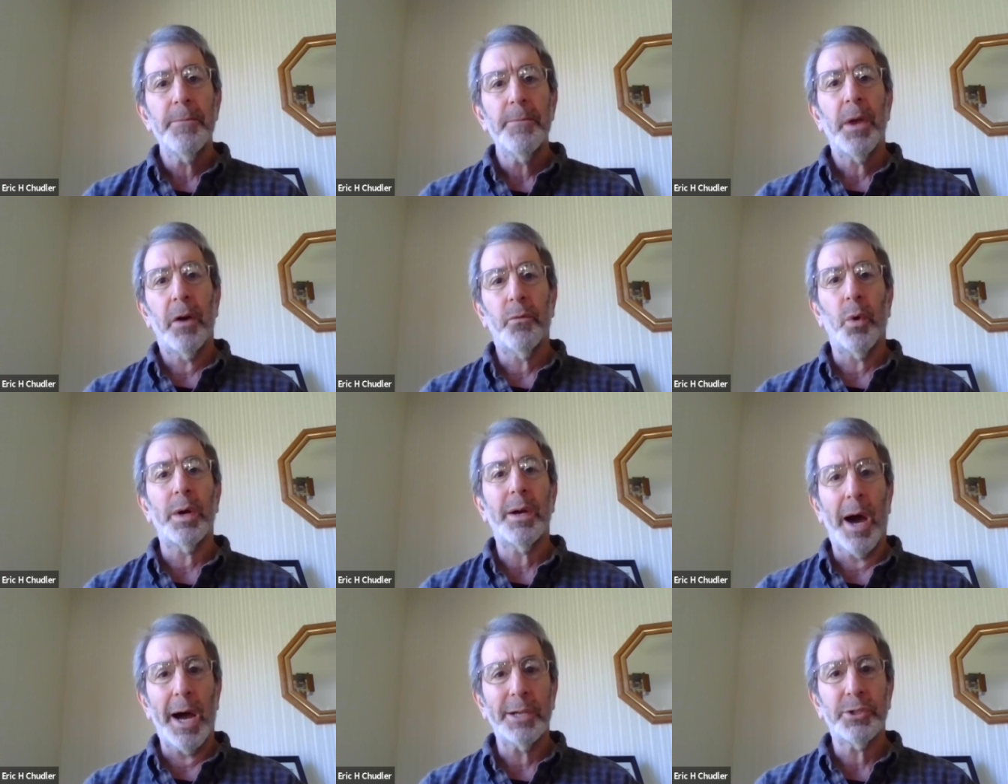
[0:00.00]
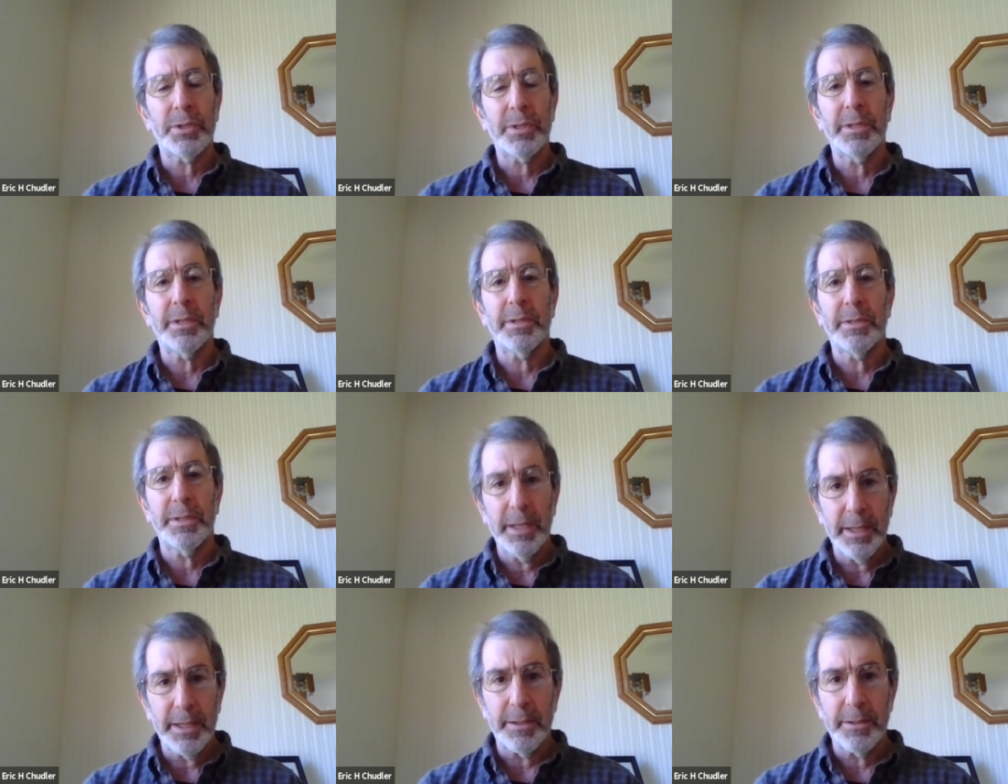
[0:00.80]
of what consciousness
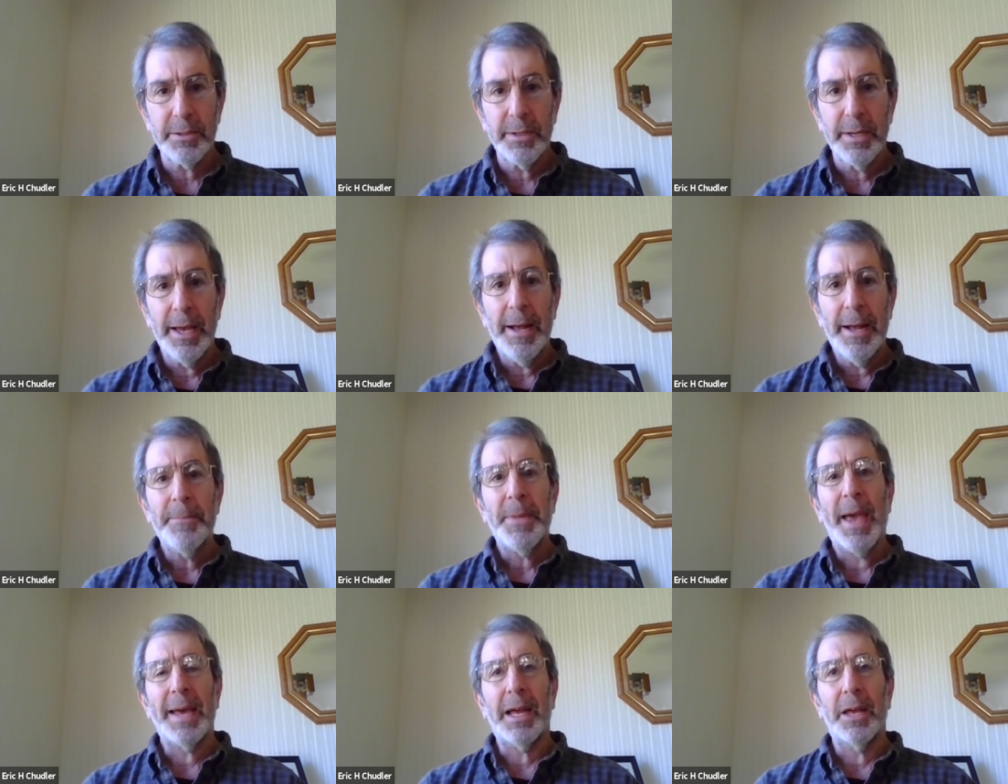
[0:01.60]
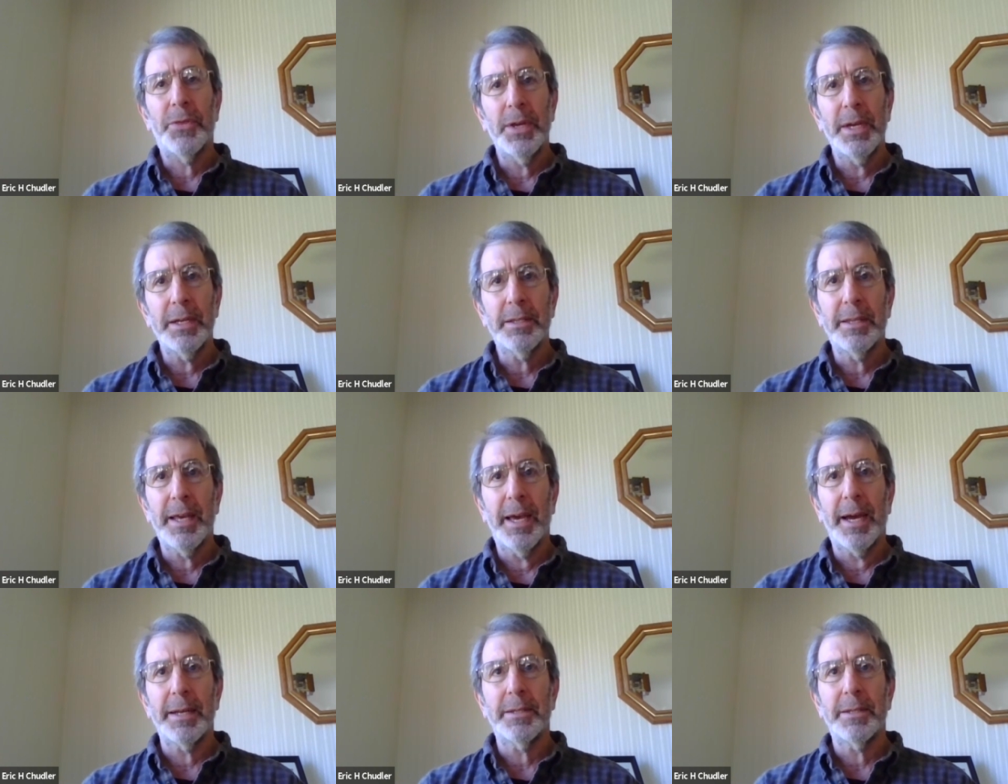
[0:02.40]
is. And I think
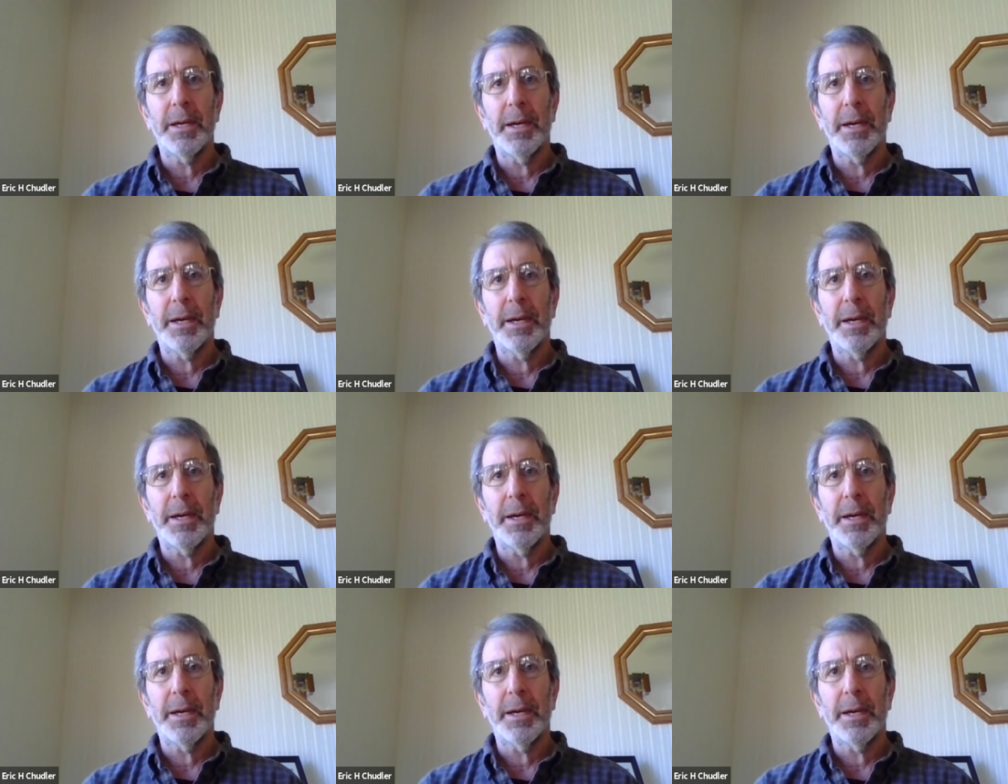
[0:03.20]
that